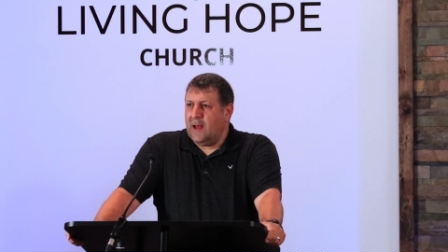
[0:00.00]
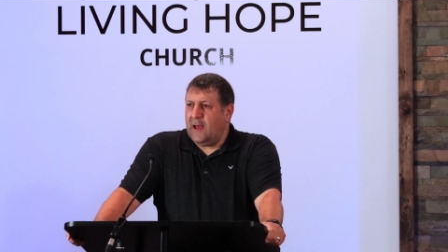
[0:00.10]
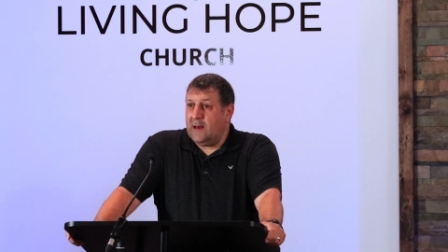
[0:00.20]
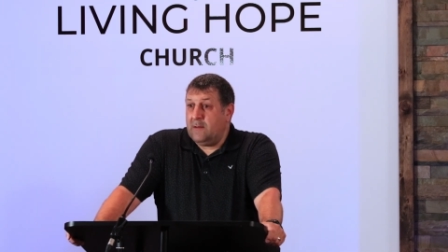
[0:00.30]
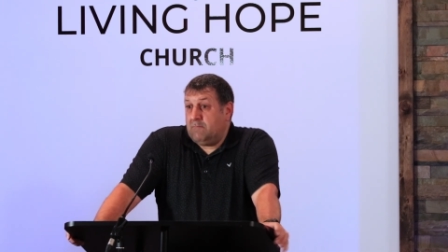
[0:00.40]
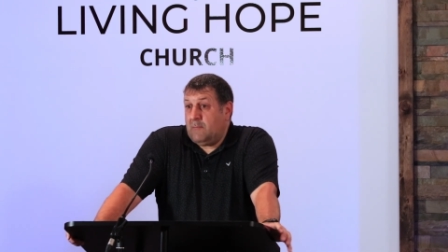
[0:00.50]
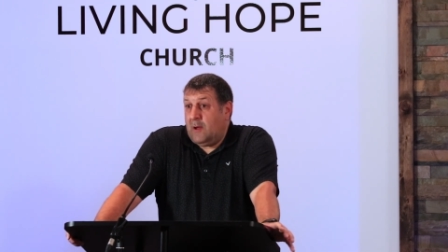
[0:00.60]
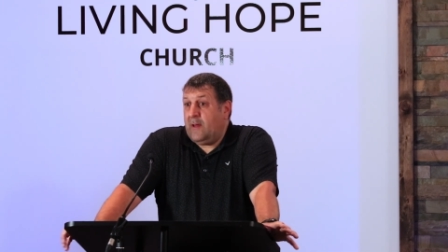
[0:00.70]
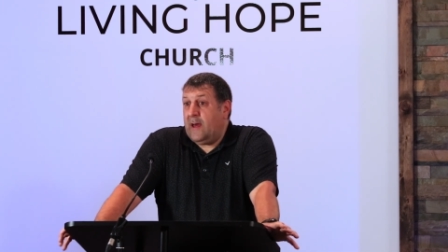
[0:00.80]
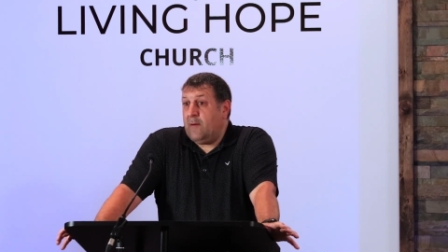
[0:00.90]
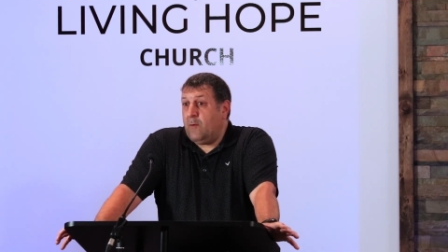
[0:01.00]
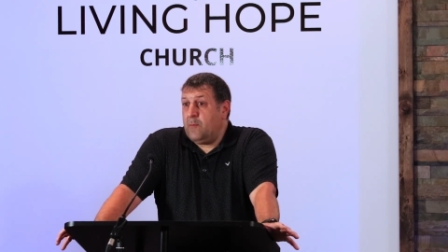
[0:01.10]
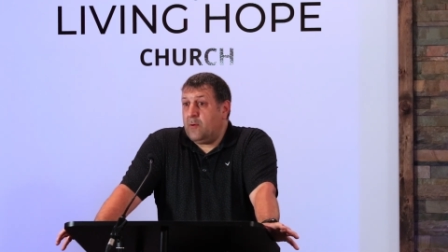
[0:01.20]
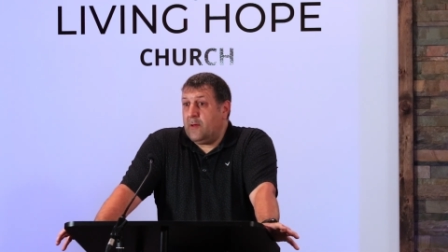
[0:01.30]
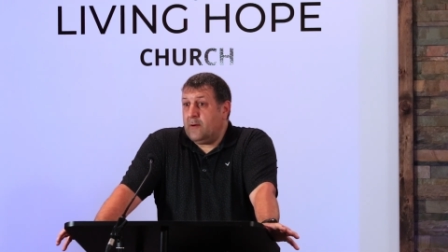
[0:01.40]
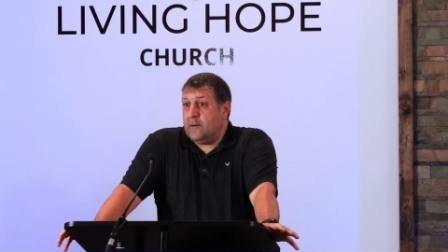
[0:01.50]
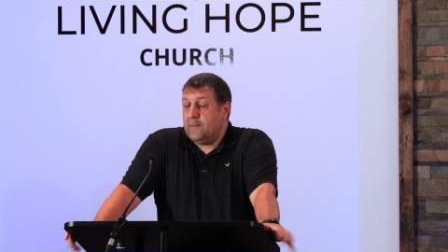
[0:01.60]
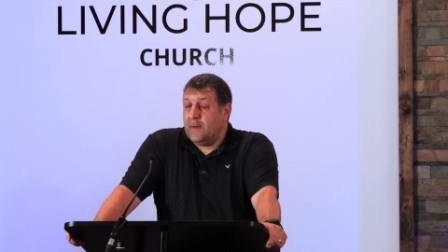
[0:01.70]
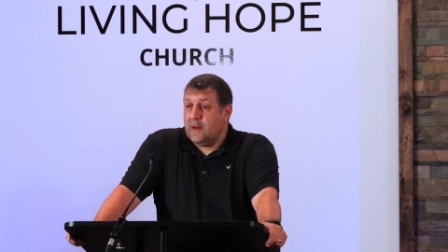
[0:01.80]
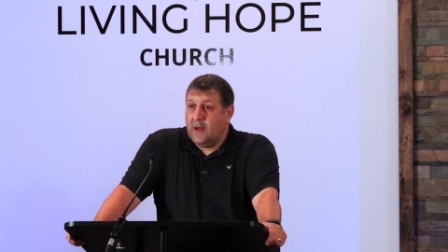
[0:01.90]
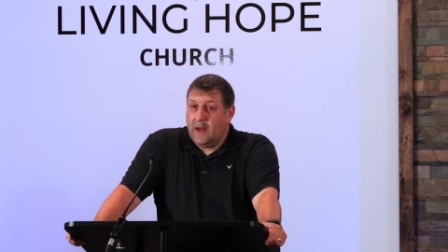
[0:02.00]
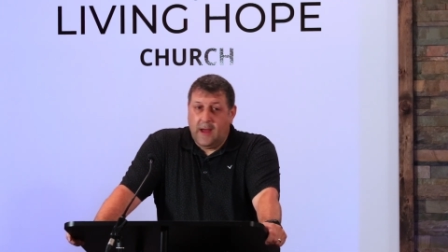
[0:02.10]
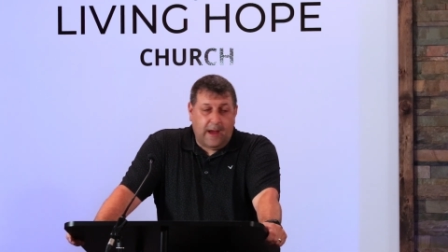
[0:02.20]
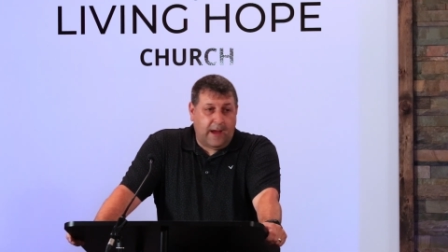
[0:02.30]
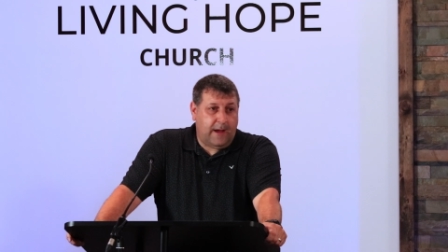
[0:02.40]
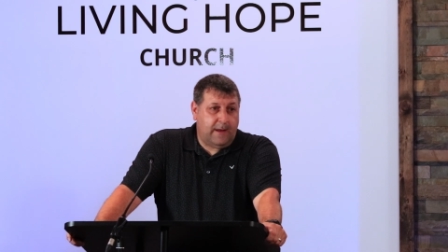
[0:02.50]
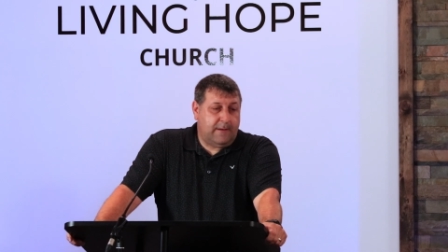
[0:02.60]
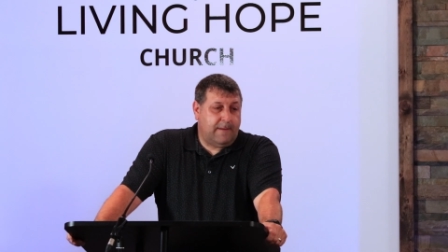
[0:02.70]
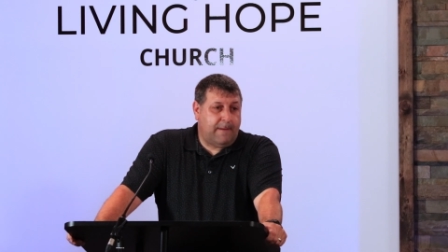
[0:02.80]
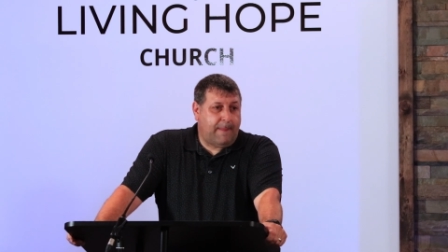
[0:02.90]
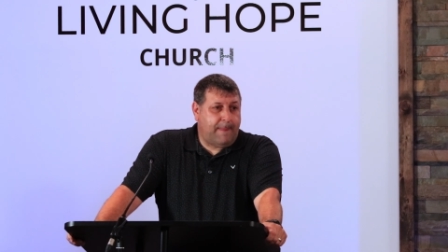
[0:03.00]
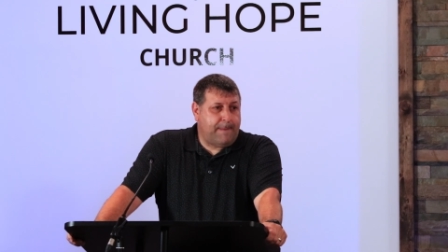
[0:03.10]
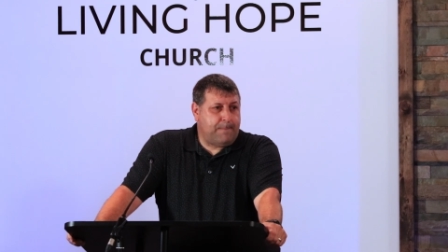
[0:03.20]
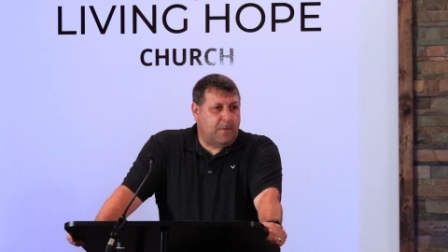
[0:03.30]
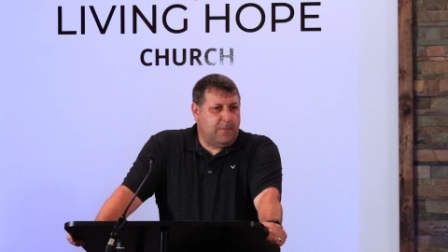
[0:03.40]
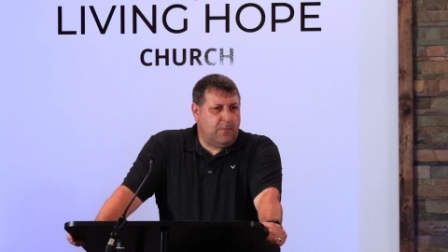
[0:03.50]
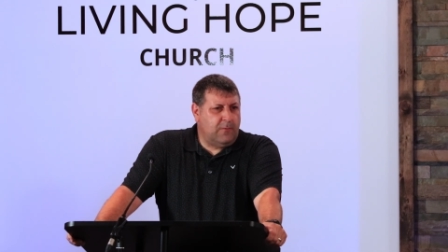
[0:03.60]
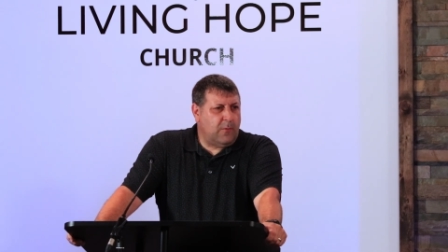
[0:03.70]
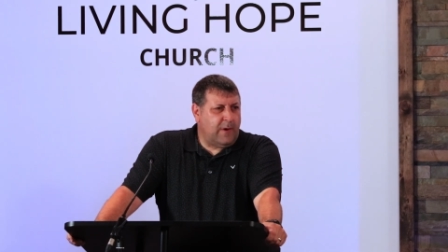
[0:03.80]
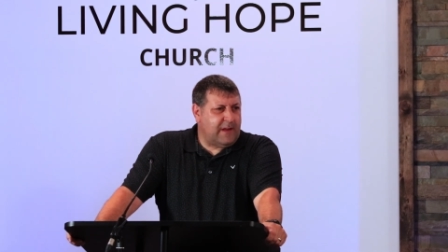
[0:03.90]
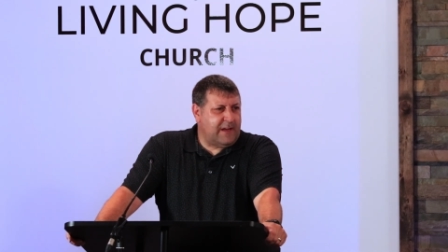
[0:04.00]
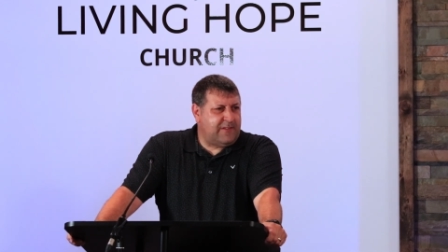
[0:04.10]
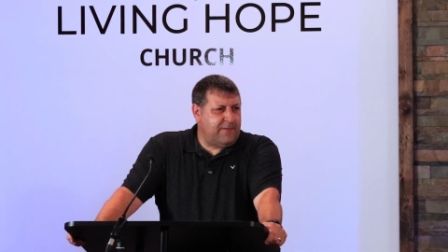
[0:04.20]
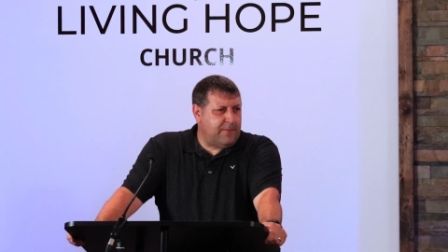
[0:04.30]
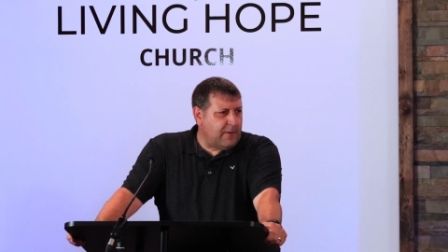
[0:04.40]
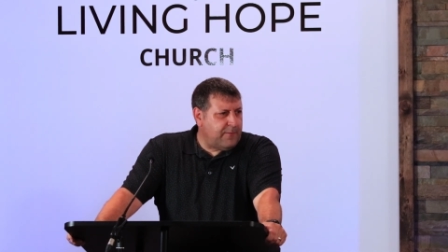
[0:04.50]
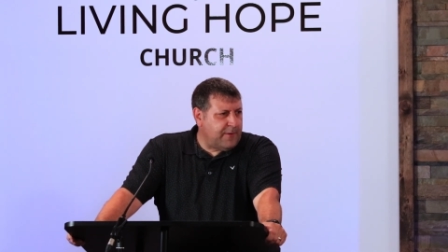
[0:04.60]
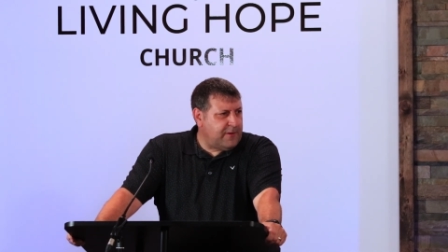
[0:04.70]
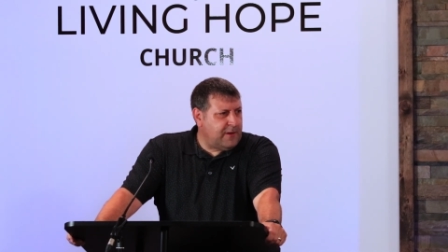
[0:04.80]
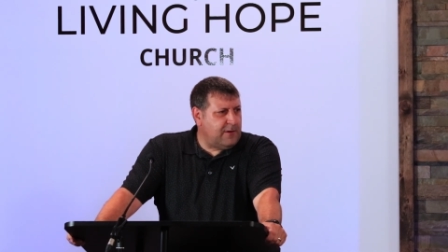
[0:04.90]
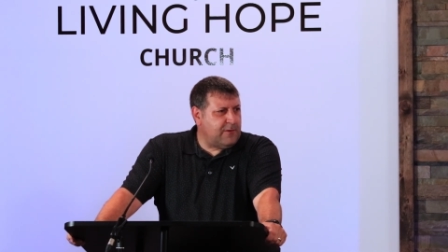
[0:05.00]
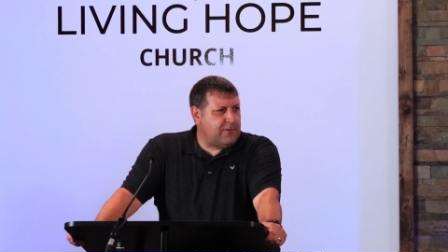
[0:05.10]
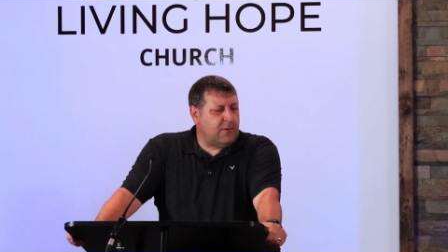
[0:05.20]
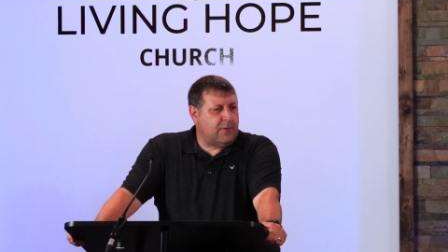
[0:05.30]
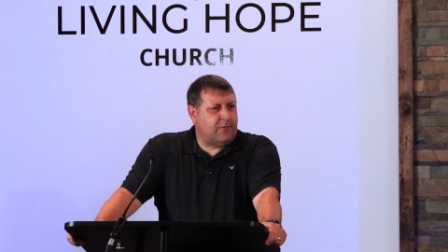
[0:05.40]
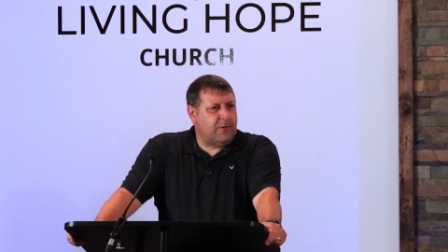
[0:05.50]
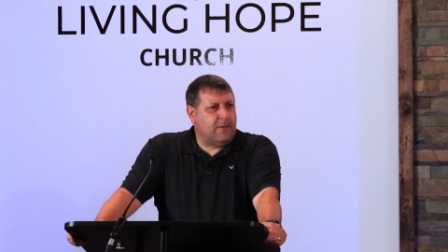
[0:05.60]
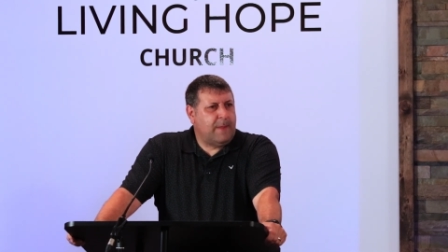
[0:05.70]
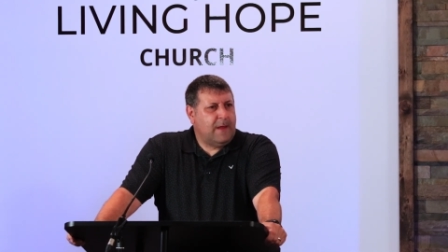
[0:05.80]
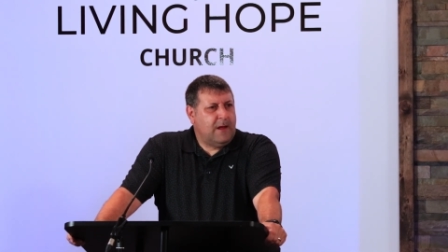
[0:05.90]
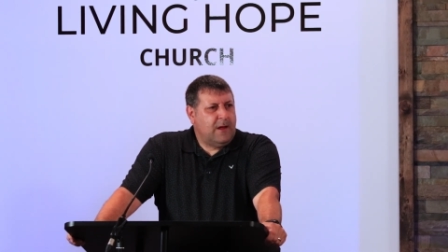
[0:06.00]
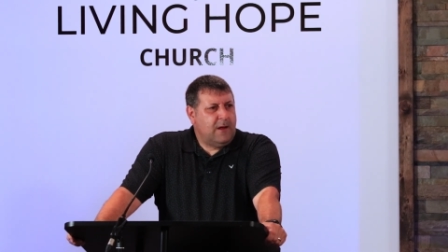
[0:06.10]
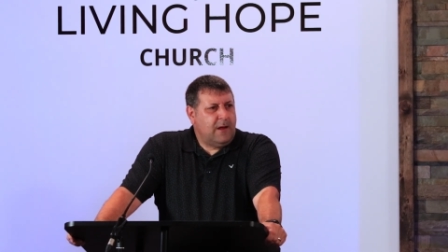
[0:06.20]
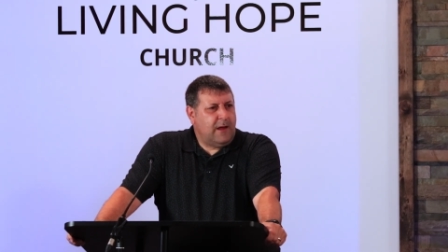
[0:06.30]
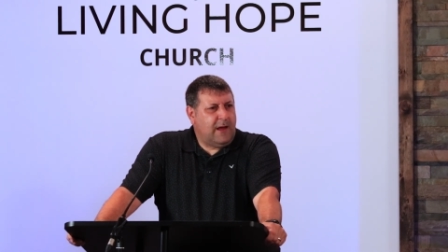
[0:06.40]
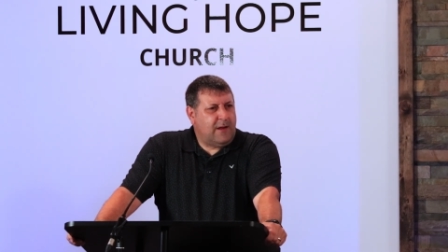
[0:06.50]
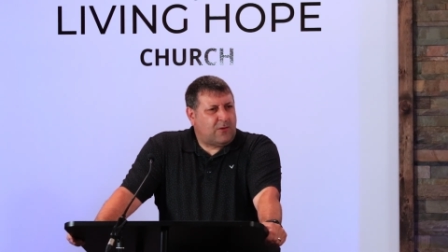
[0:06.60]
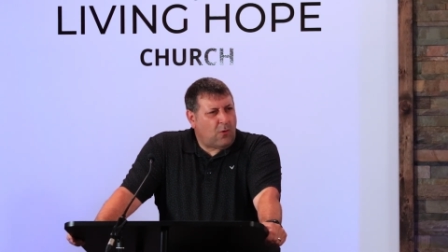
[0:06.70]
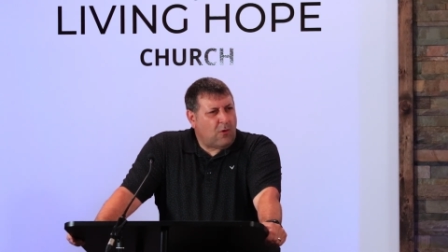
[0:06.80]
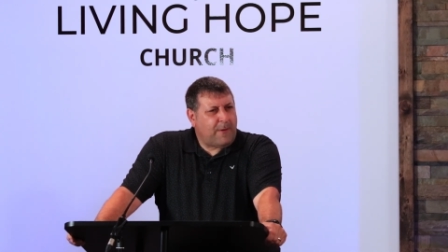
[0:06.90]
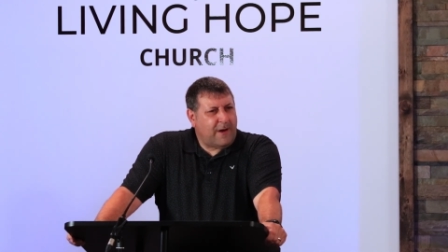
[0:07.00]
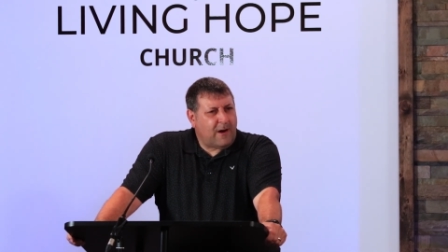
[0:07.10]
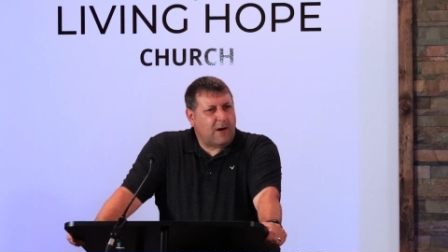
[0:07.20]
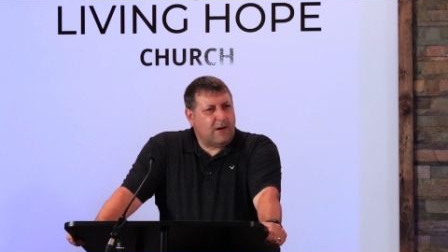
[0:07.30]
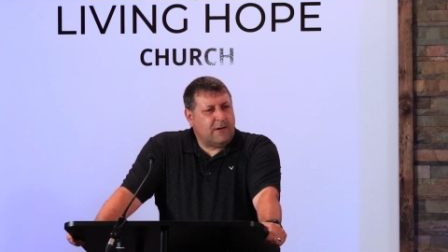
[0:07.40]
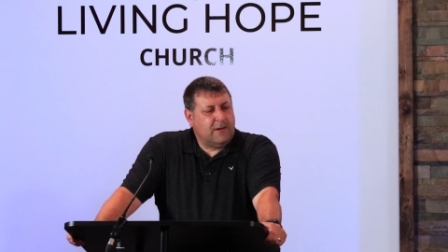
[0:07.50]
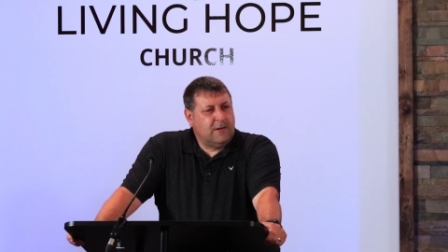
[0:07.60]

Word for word: And I only had one brother. And when he moved away, like I said, around 15 years ago or so, it tore my heart